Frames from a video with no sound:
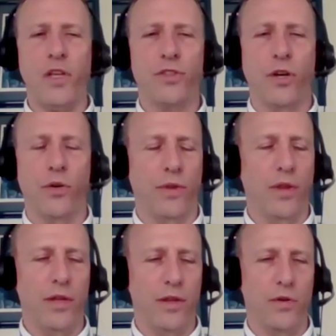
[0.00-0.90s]
So
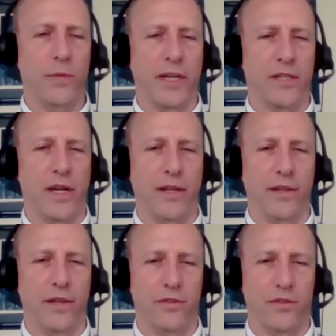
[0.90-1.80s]
th- there were some exciting
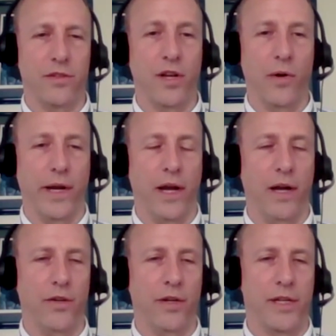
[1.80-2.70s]
things going
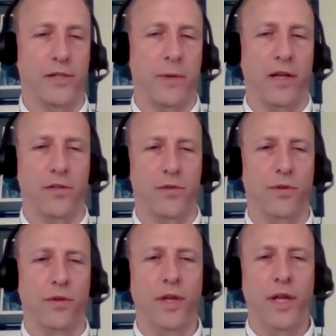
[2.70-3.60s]
on during test pilot
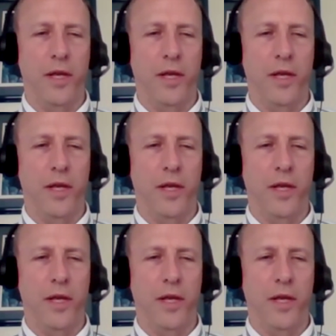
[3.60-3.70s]
school.